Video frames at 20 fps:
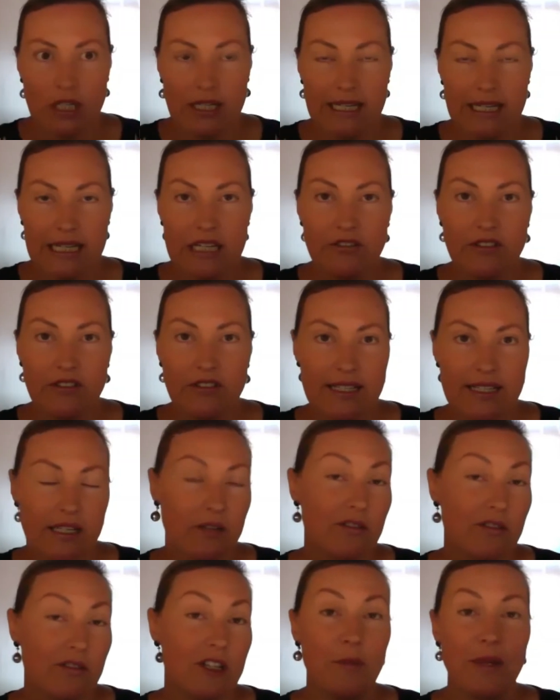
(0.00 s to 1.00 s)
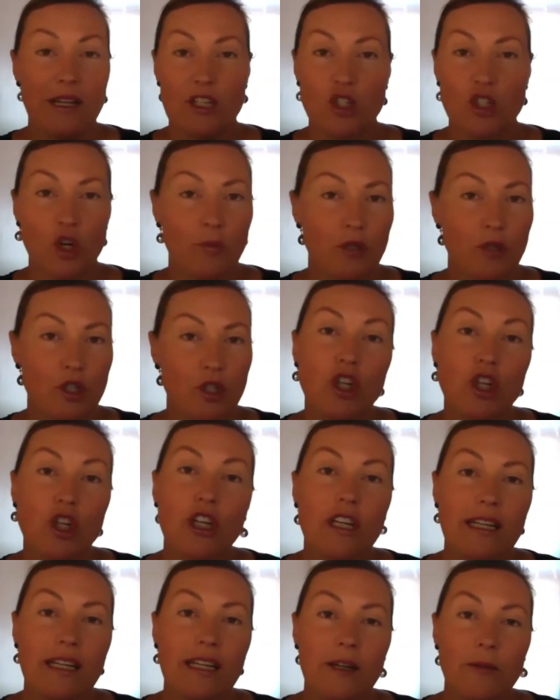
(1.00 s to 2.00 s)
give ourselves the best
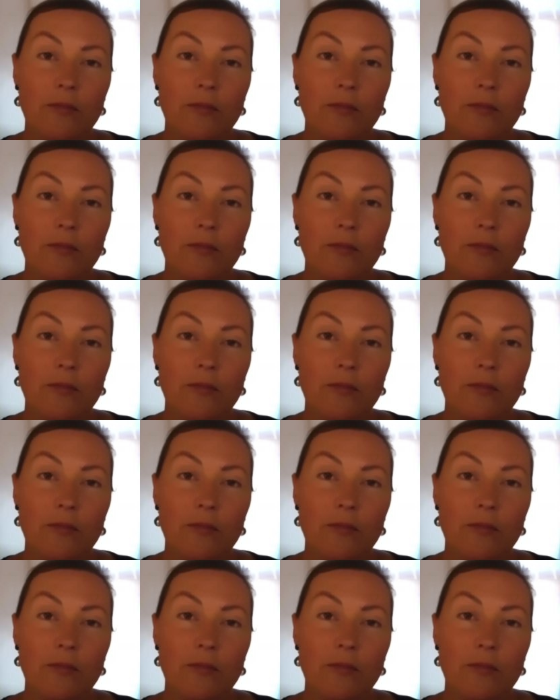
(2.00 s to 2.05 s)
opportunity.